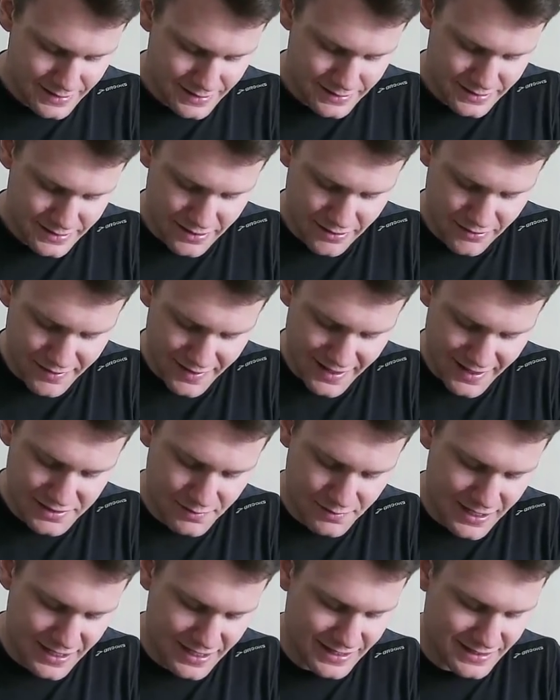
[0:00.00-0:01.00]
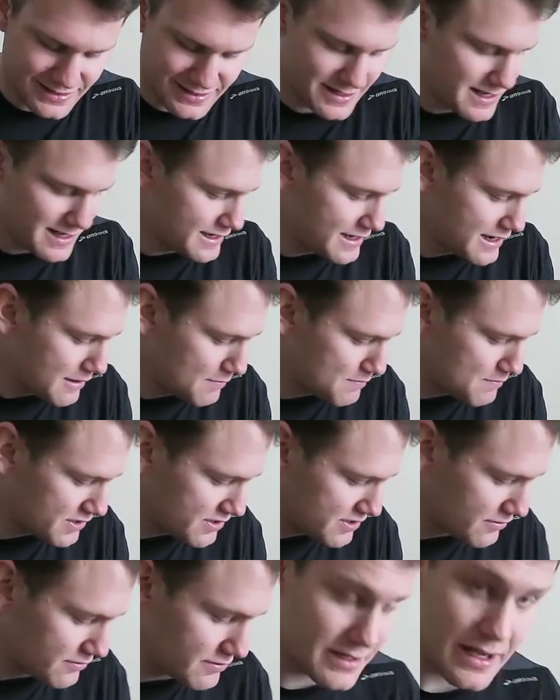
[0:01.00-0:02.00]
So that's why it's not an
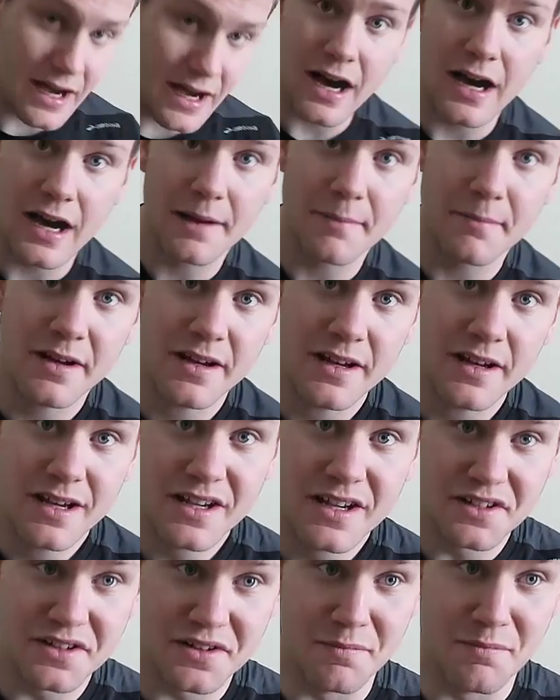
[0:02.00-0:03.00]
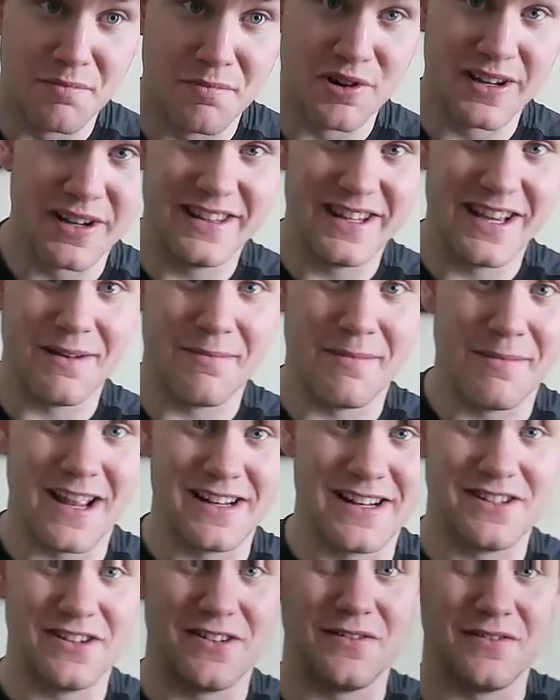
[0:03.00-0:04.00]
opportune time to breed them, and I
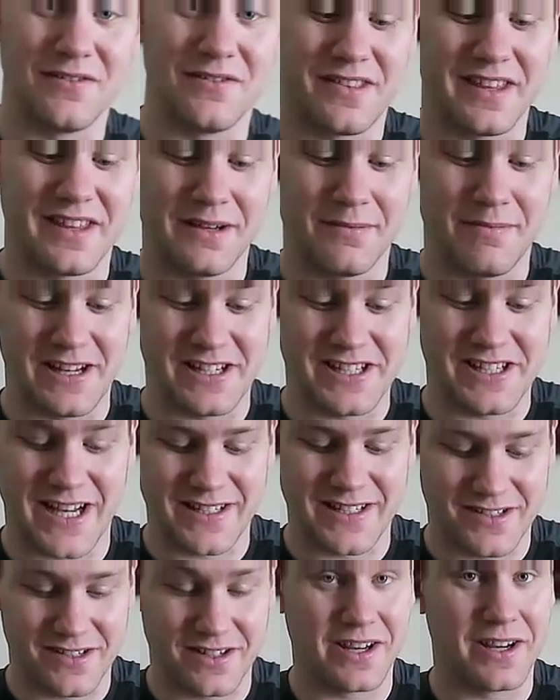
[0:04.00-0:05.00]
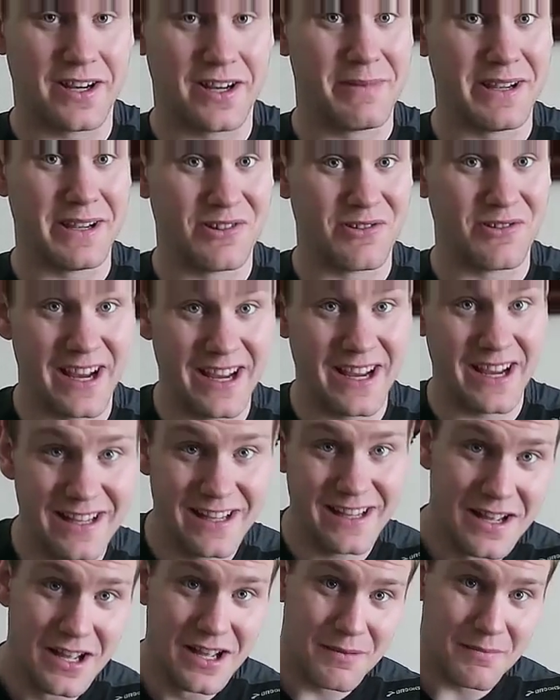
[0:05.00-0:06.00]
don't think my chances are gonna be great,
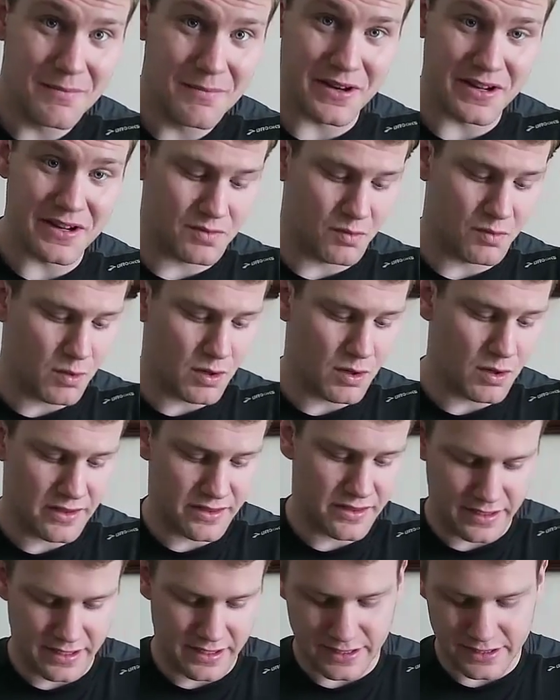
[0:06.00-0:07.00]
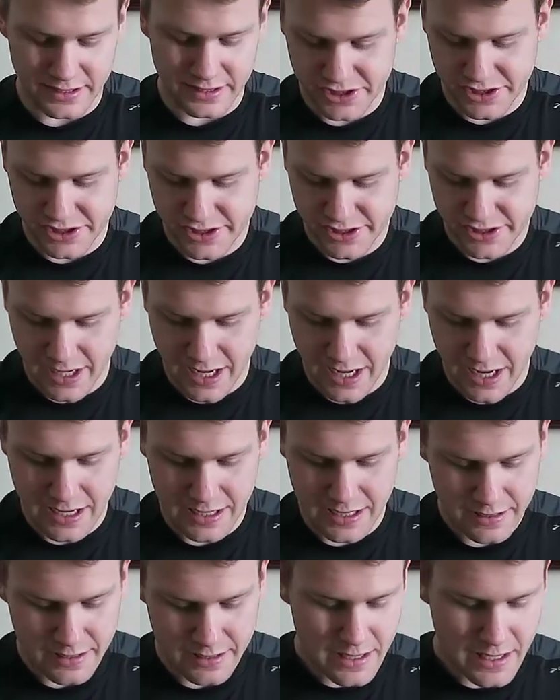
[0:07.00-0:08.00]
but it's worth a
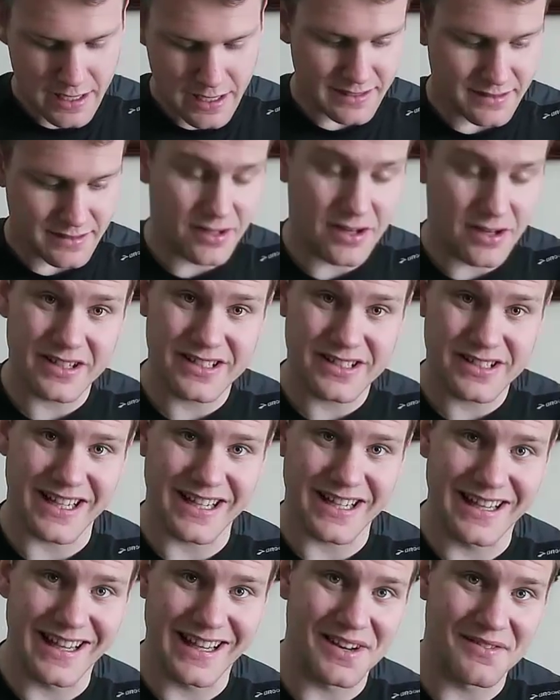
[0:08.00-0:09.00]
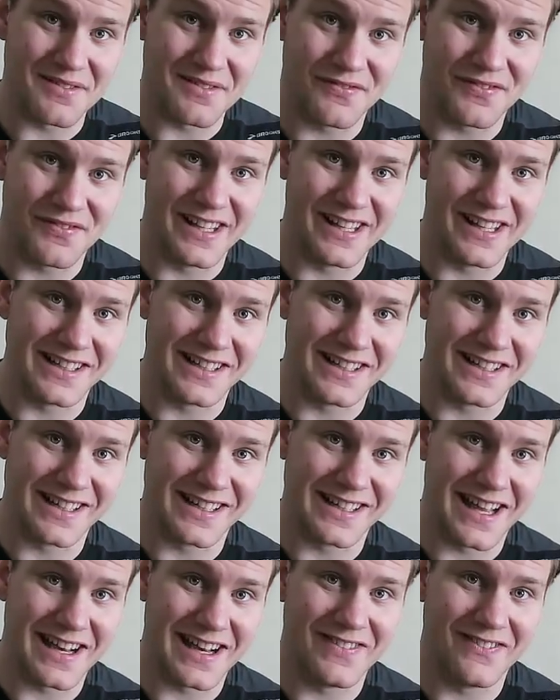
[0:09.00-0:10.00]
shot as long as I can get them feeding and
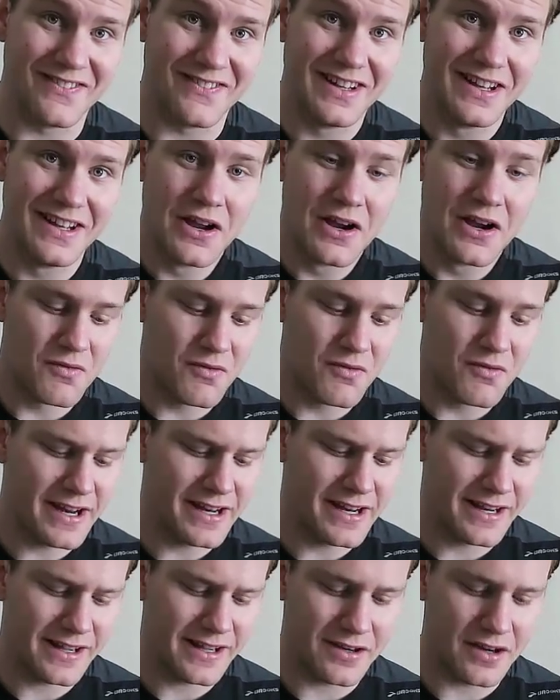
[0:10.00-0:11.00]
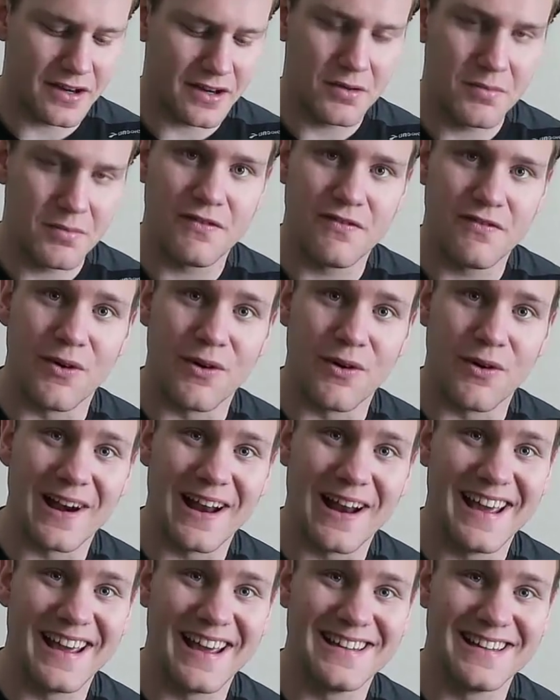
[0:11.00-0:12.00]
get them ready to go
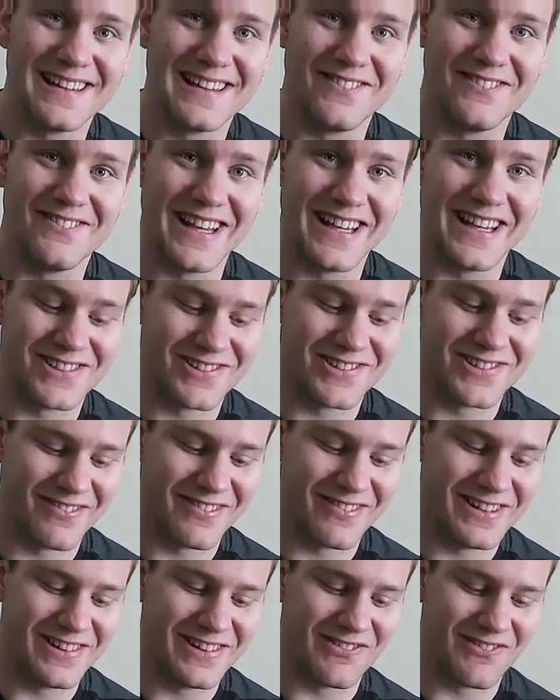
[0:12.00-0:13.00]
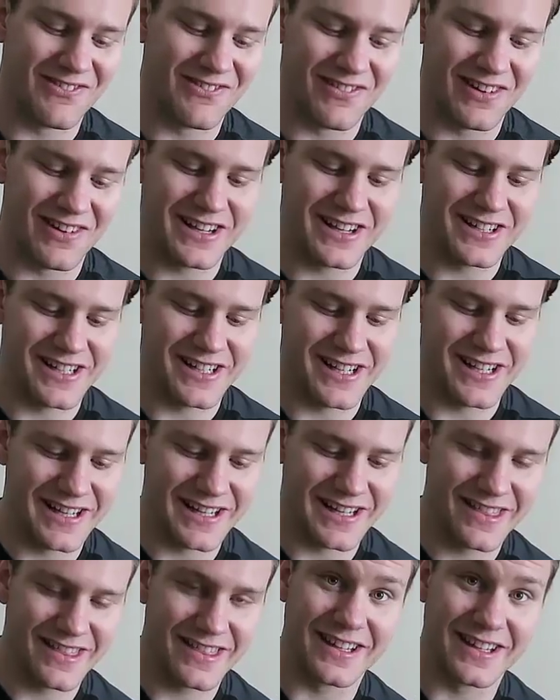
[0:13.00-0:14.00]
beforehand and make sure we don't rush
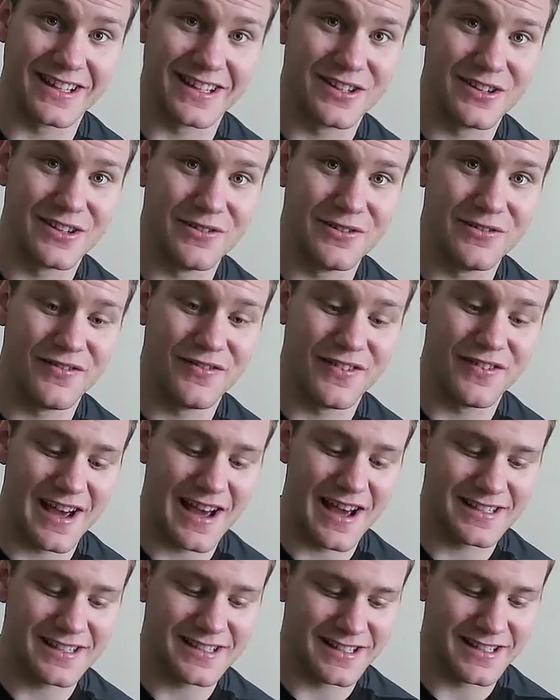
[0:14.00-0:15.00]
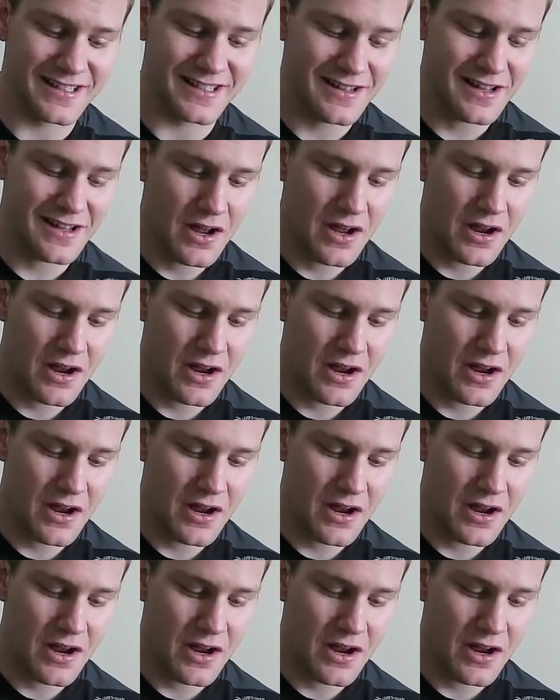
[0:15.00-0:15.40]
anything too fast and